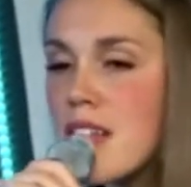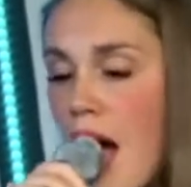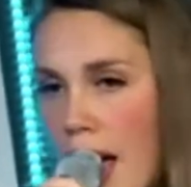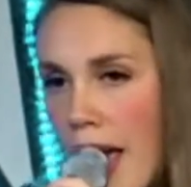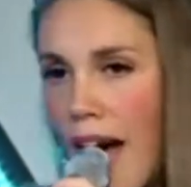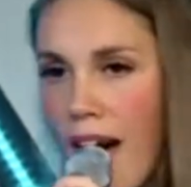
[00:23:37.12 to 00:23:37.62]

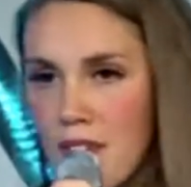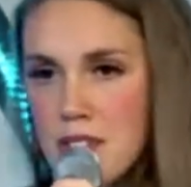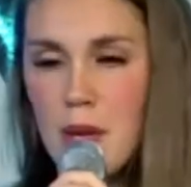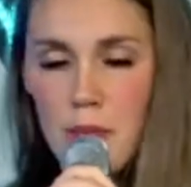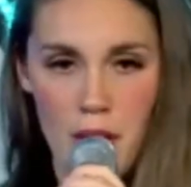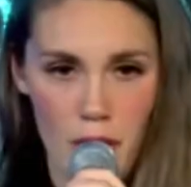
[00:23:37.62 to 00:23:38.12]
I have
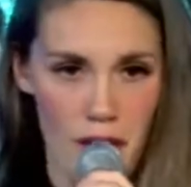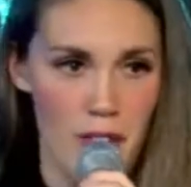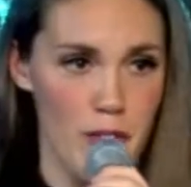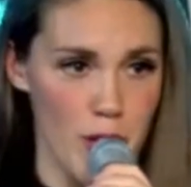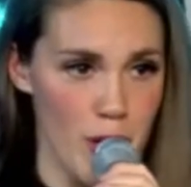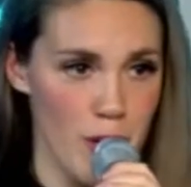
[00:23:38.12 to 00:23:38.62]
something great
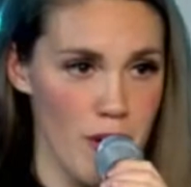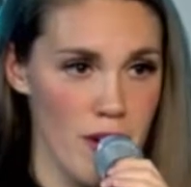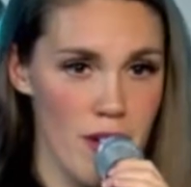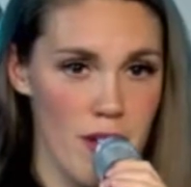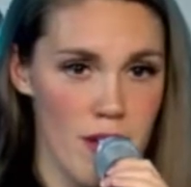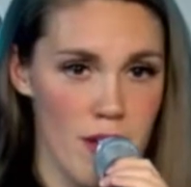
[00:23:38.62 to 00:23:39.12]
for you.
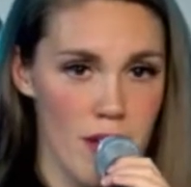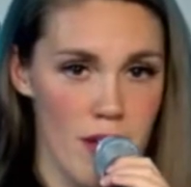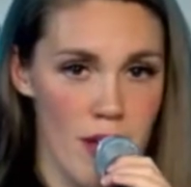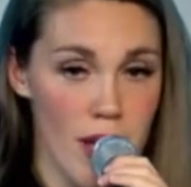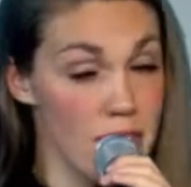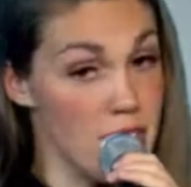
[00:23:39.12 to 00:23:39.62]

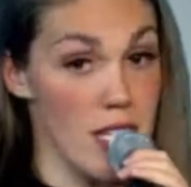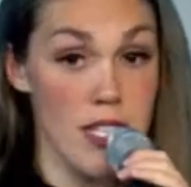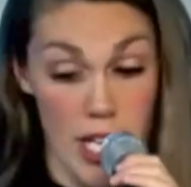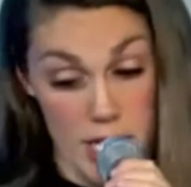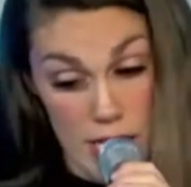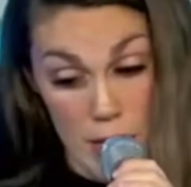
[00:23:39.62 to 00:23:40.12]

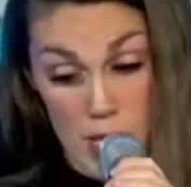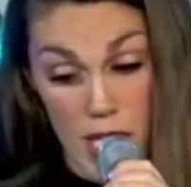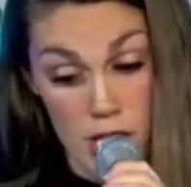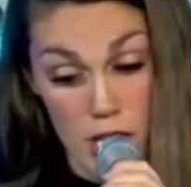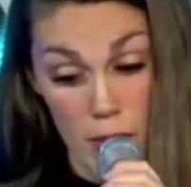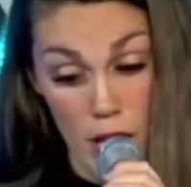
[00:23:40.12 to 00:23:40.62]
It seems like
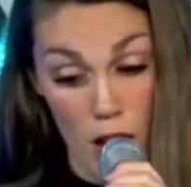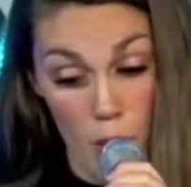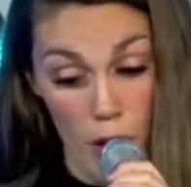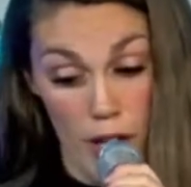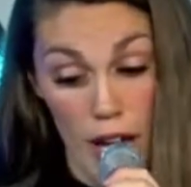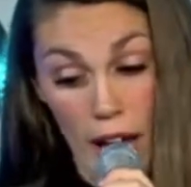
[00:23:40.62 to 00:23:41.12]
it's going to be a lot of
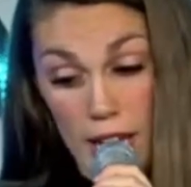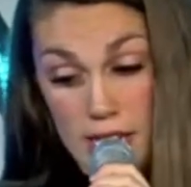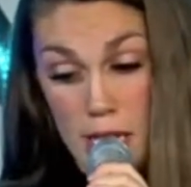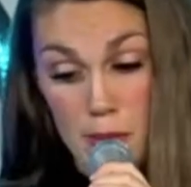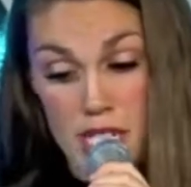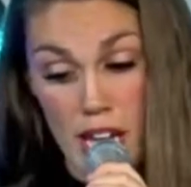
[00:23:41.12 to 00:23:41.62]
work. It
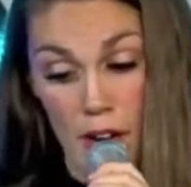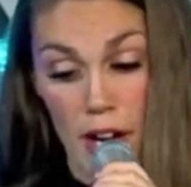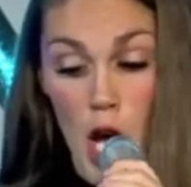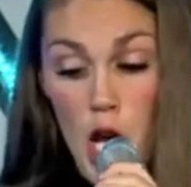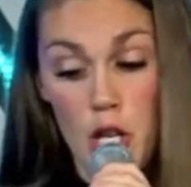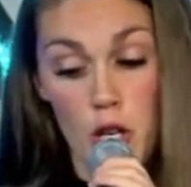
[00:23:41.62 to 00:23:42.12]
seems scary.
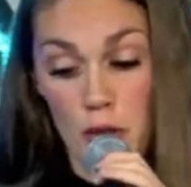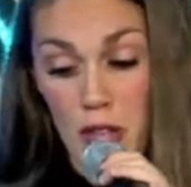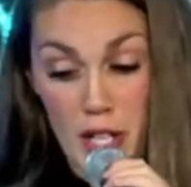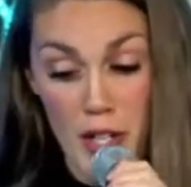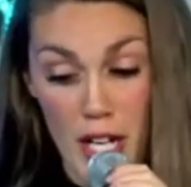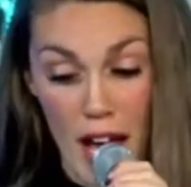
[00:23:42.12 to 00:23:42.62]
You don't think
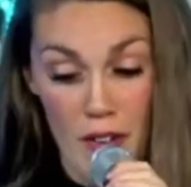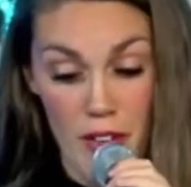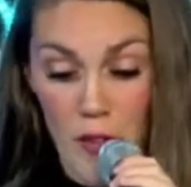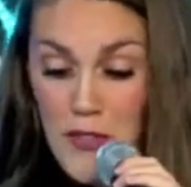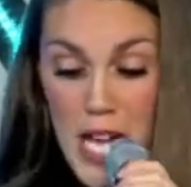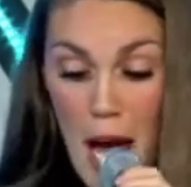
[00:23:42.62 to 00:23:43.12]
you're going to have
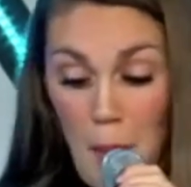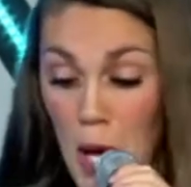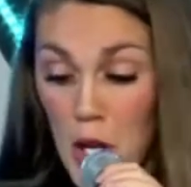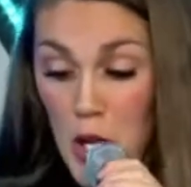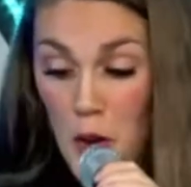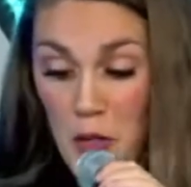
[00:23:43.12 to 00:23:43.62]
enough time.
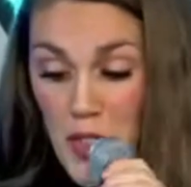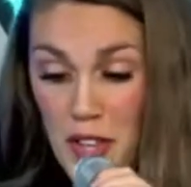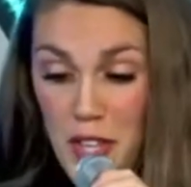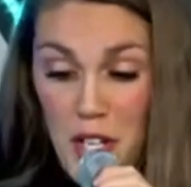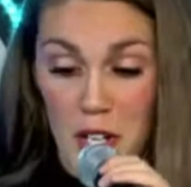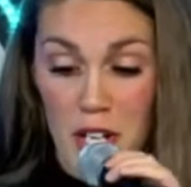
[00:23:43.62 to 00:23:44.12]
You don't think
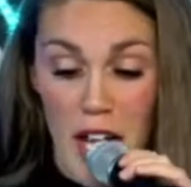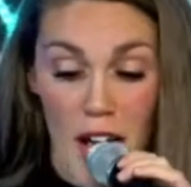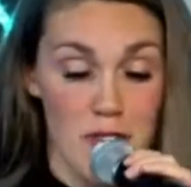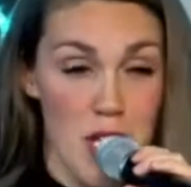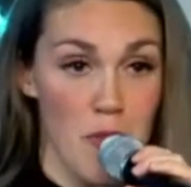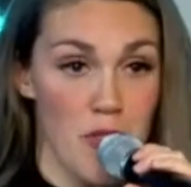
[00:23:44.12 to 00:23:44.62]
that you're going to
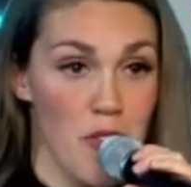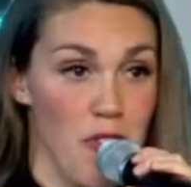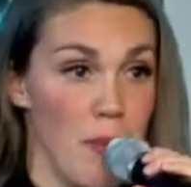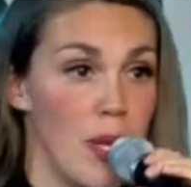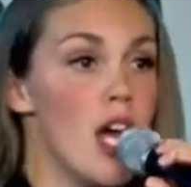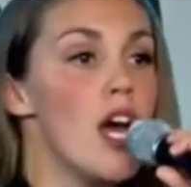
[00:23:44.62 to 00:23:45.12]
have time for your
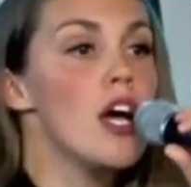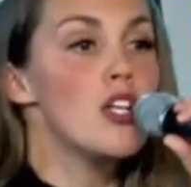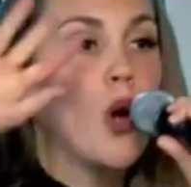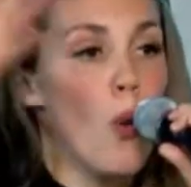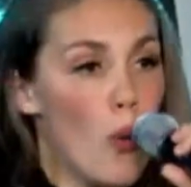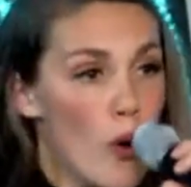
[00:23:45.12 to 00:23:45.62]
family.
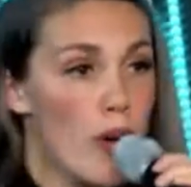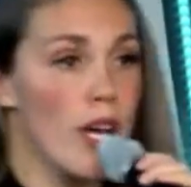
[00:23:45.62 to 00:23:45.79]
Don't worry.